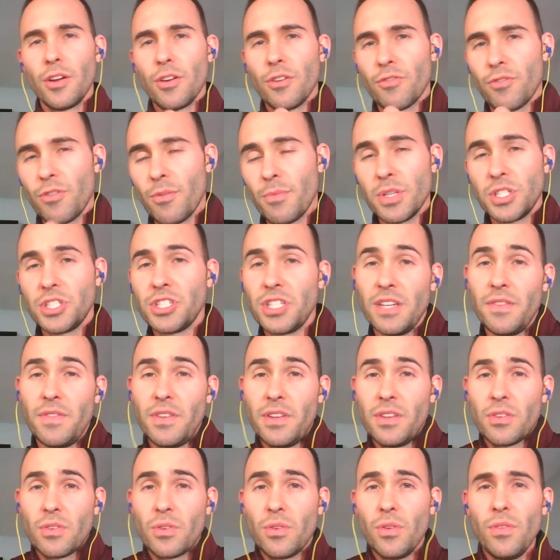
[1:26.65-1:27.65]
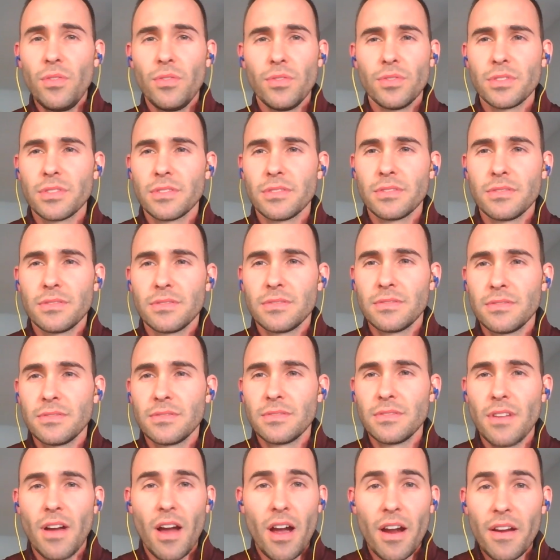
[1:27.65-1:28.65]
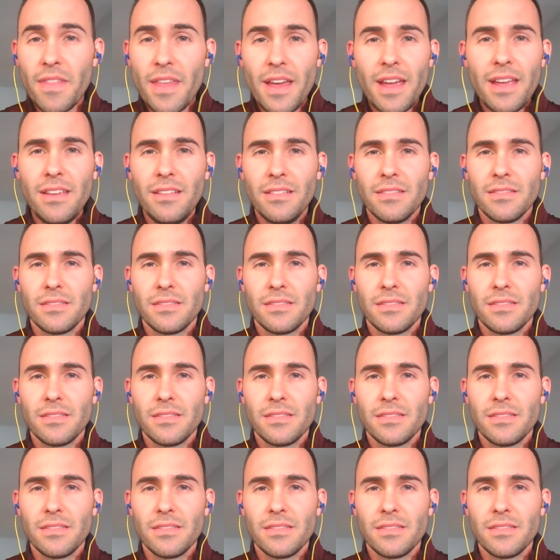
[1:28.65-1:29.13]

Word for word: from achieving your goals? Are they?